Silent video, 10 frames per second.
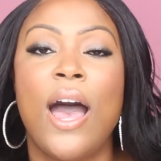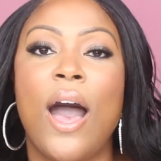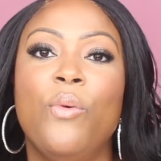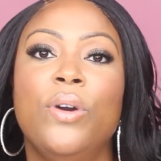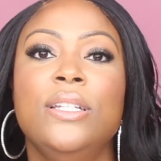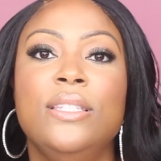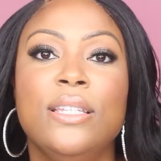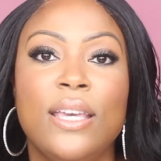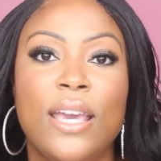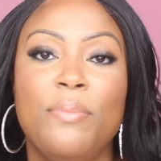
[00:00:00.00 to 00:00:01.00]
I wanted
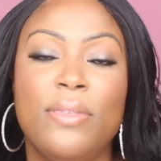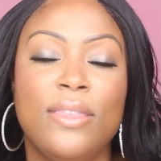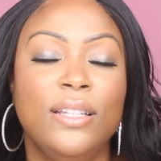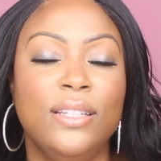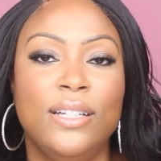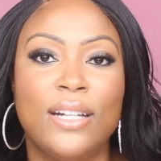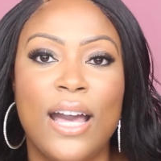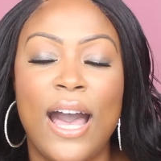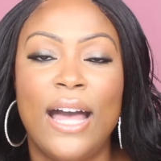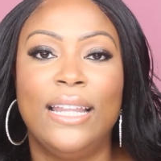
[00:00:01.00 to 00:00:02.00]
to keep the look
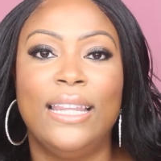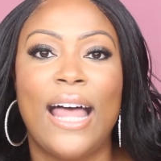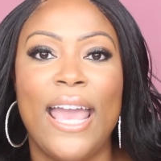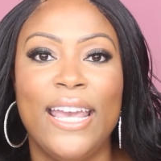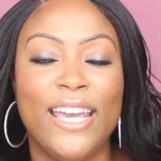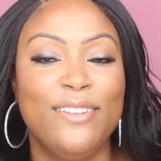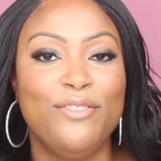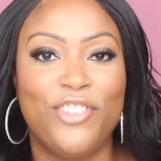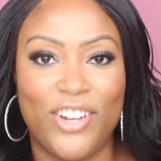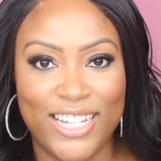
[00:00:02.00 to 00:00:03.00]
light and
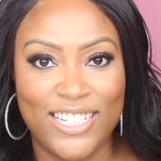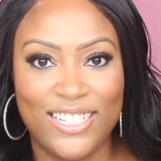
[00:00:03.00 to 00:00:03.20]
fresh.